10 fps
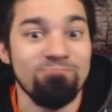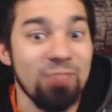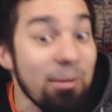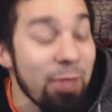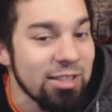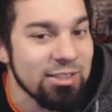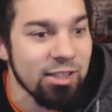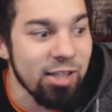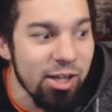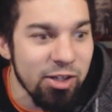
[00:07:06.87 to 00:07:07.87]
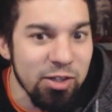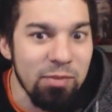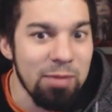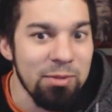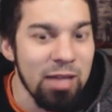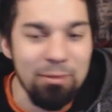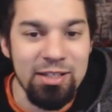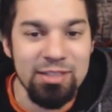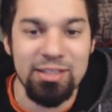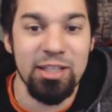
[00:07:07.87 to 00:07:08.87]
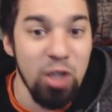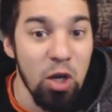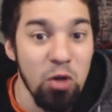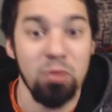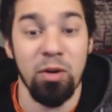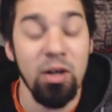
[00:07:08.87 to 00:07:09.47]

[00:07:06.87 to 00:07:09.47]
my head's in the gutter. Maybe I'm an Issa Hyodo